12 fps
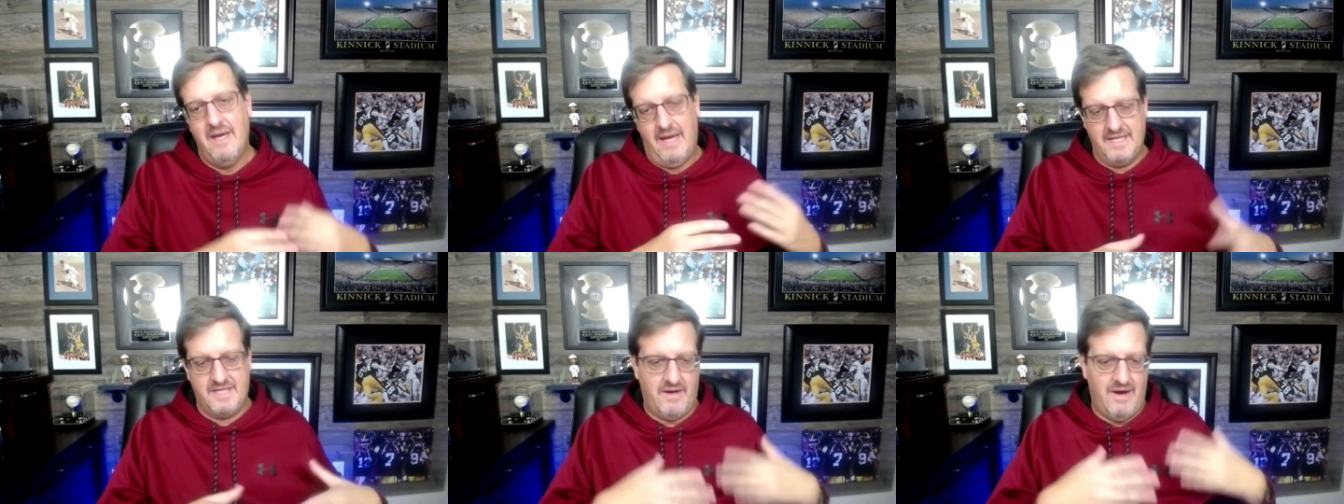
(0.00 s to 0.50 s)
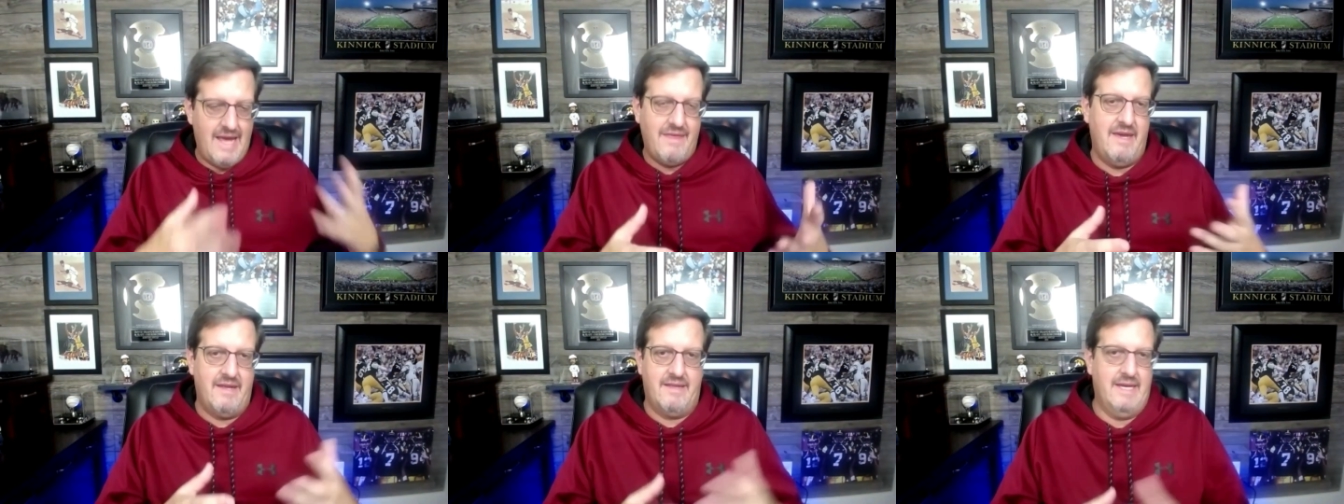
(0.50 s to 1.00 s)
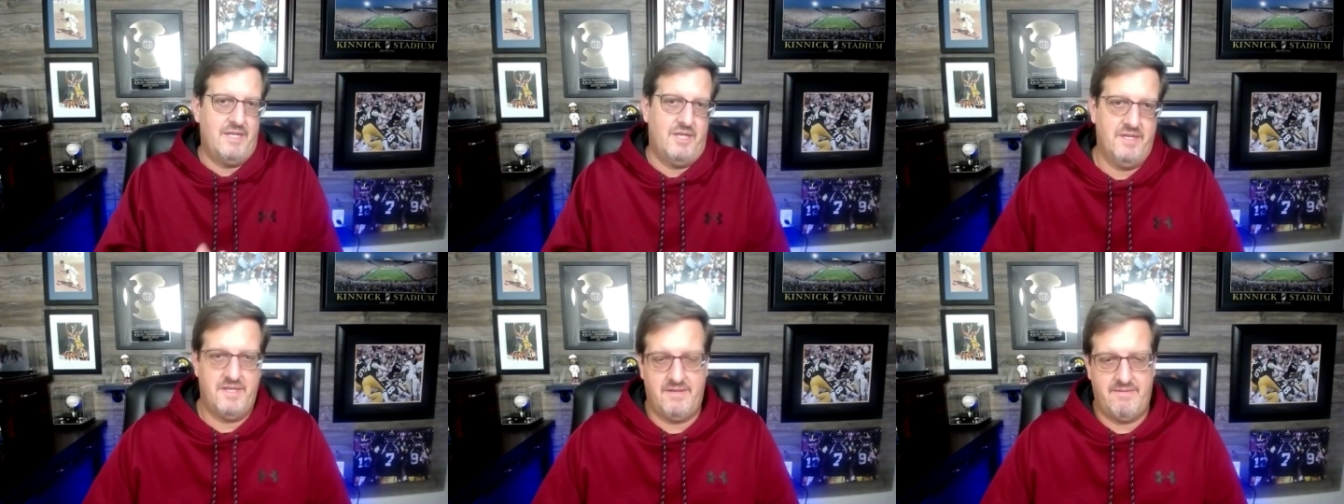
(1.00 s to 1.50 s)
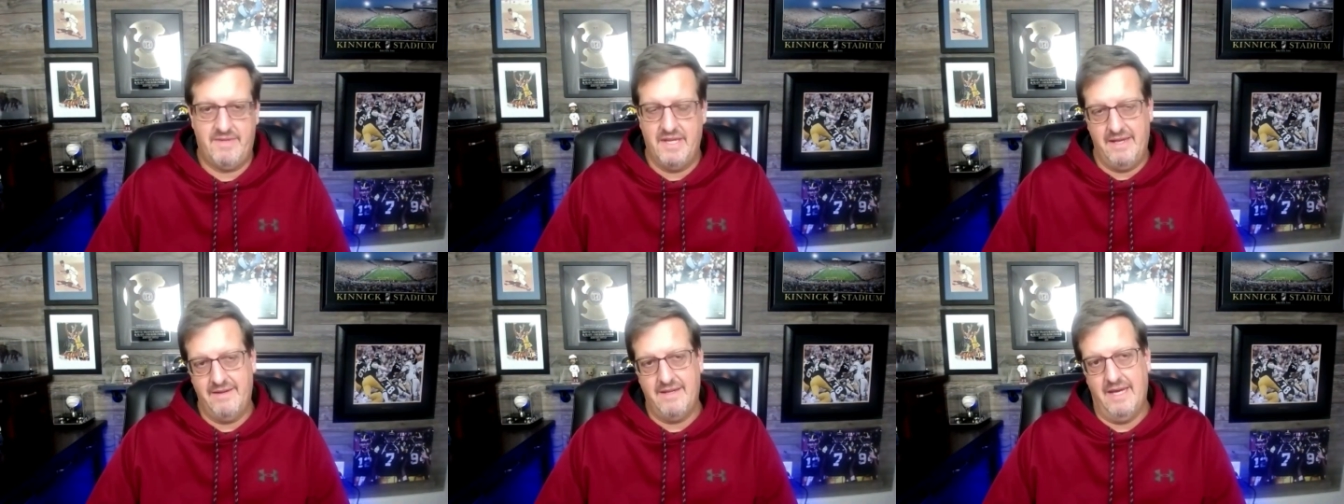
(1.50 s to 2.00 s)
And so I think that's just
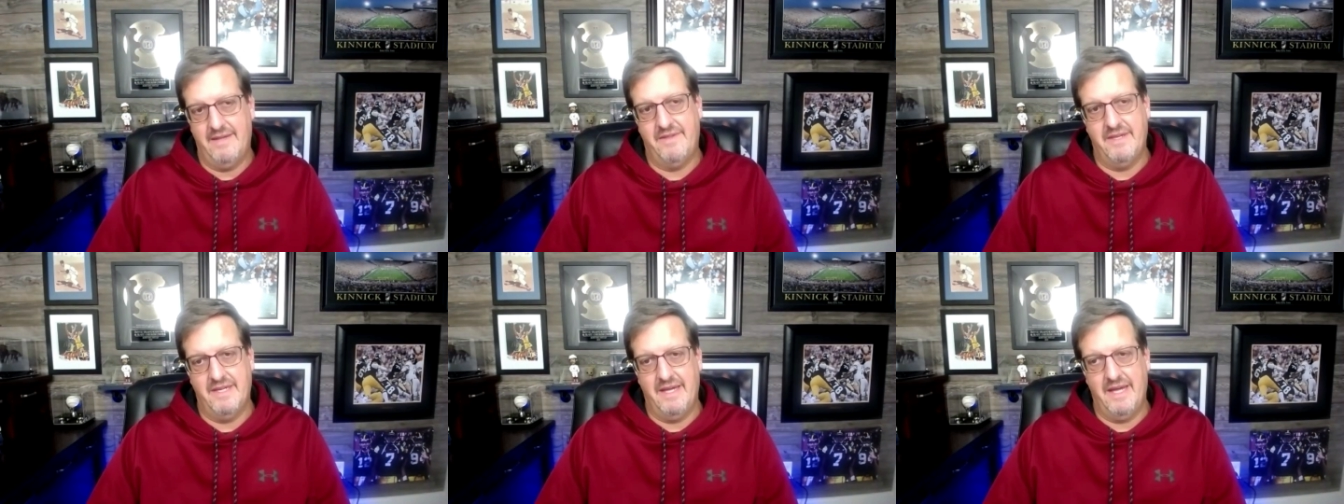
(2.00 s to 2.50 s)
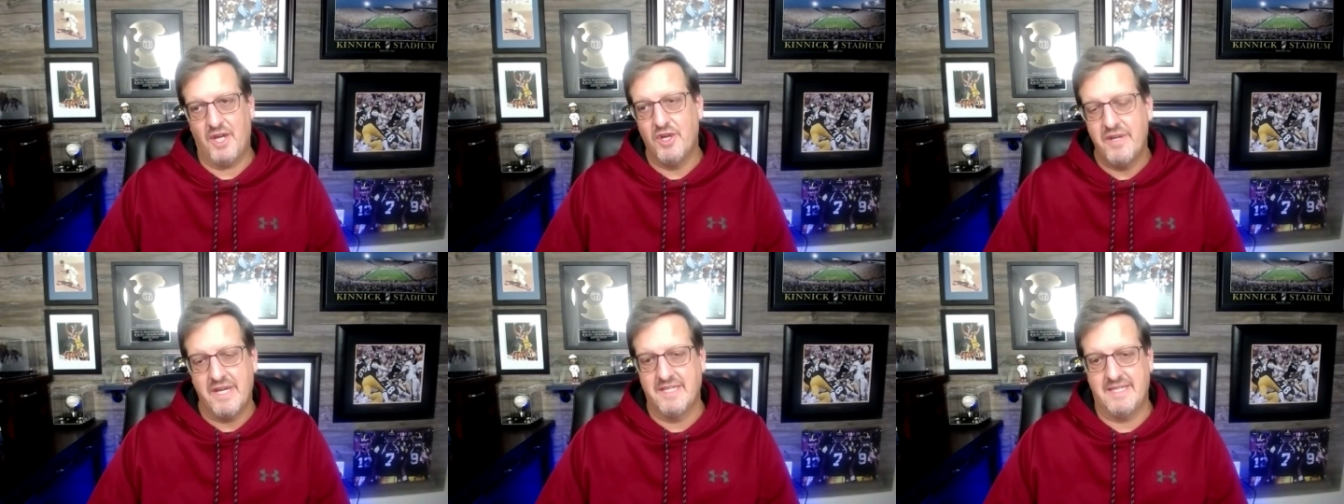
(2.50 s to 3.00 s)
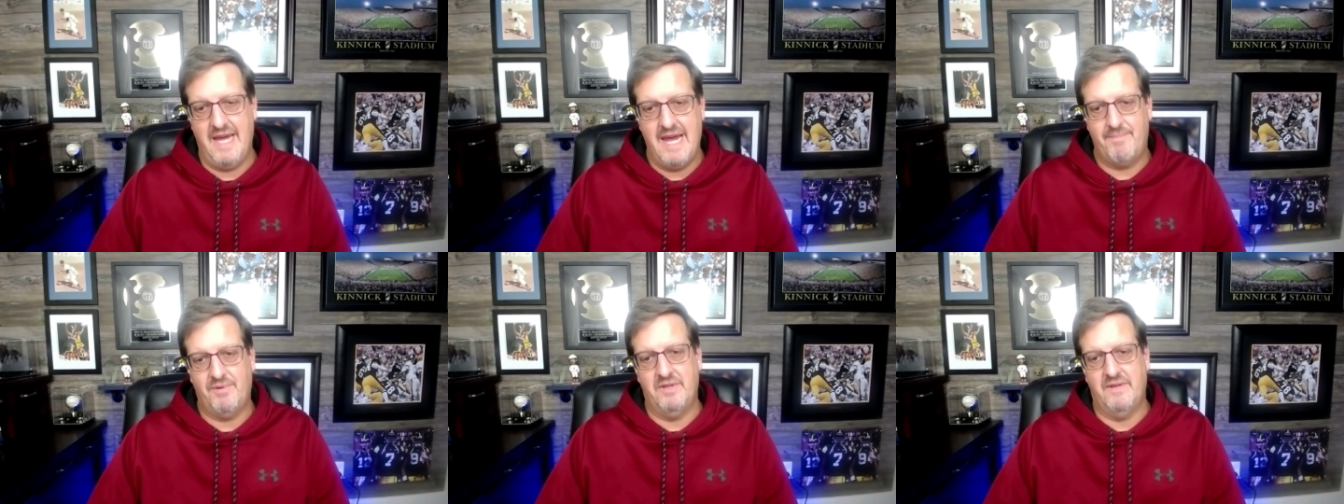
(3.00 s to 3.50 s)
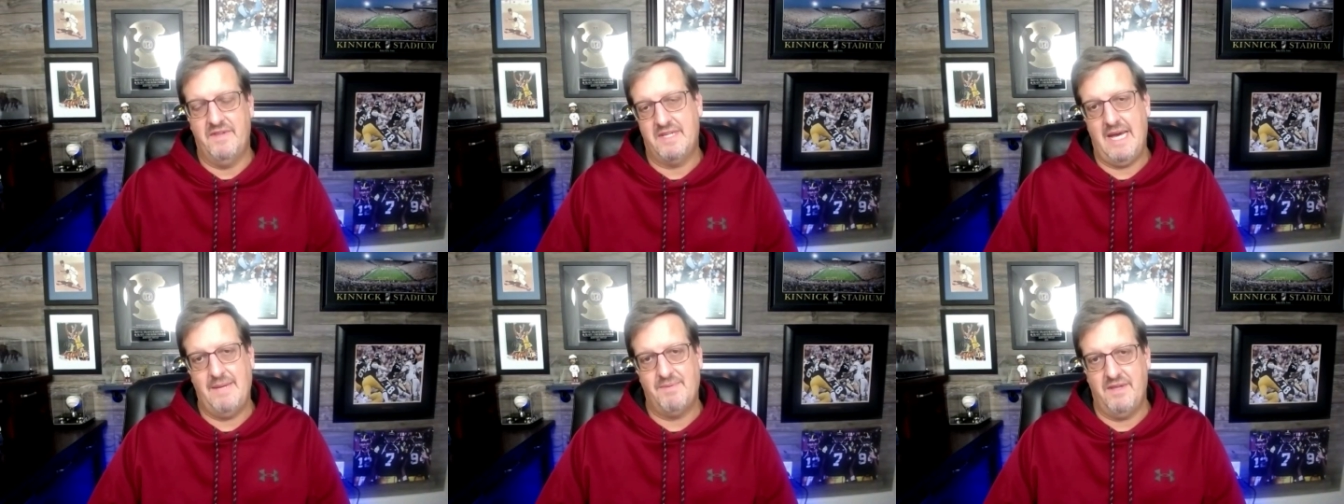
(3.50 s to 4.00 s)
the, the, the a good example of the
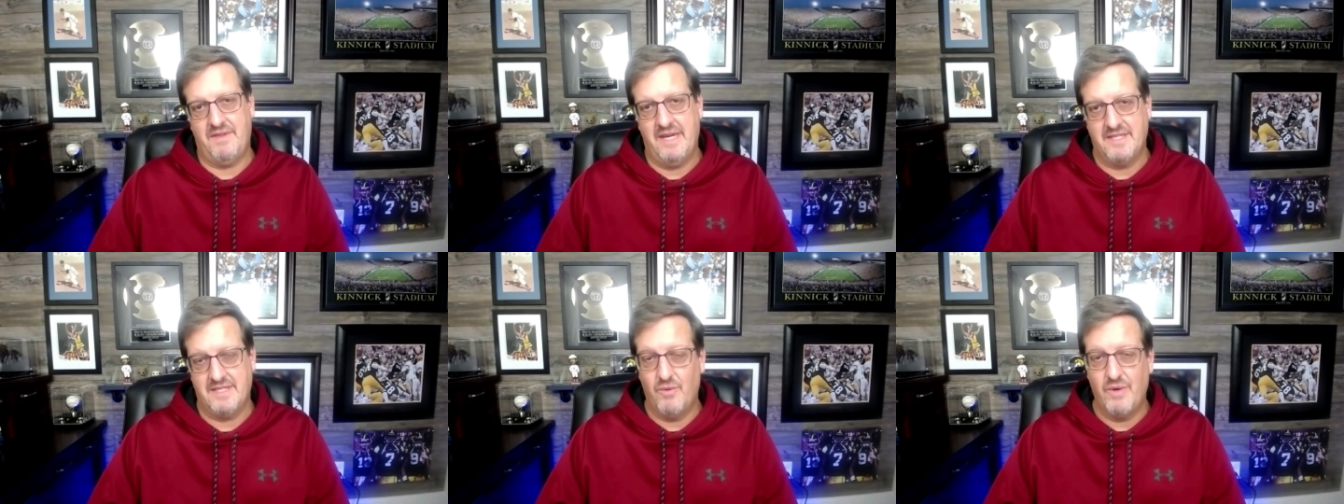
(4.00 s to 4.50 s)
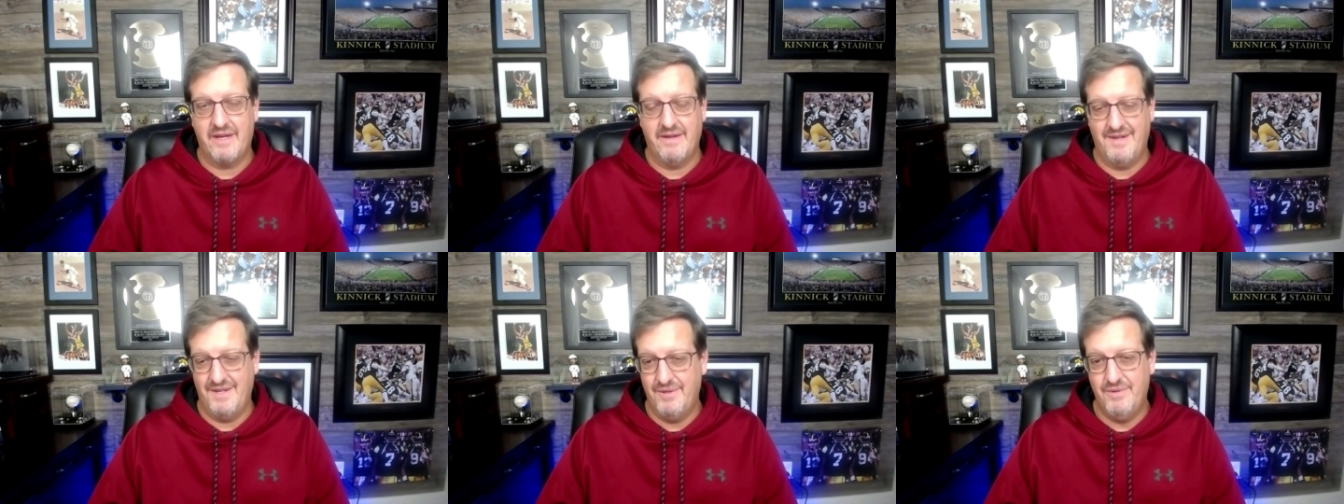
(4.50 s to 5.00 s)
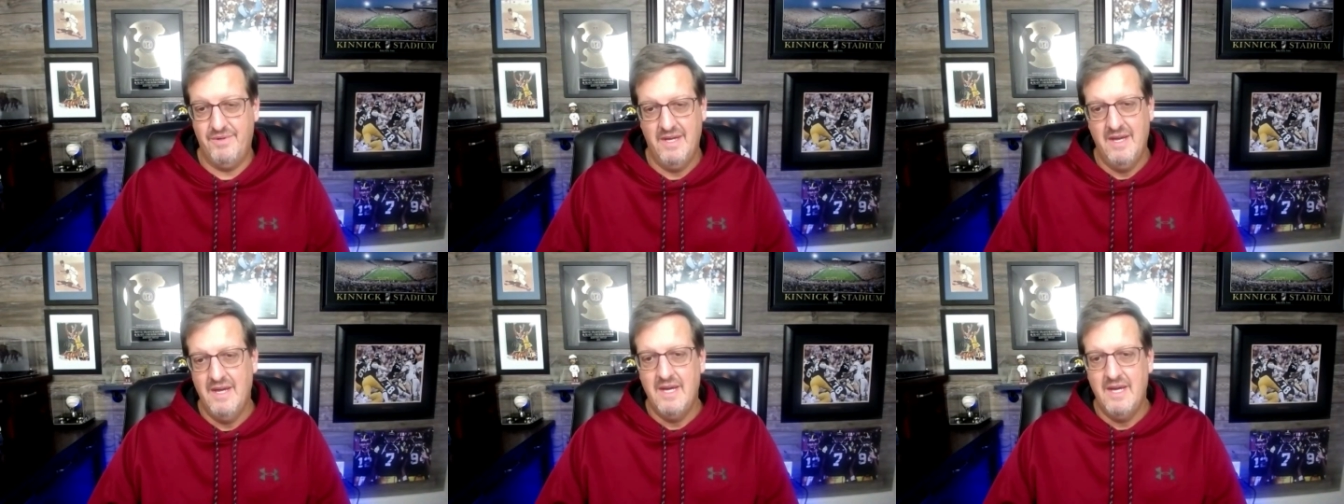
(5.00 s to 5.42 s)
types of things that we can do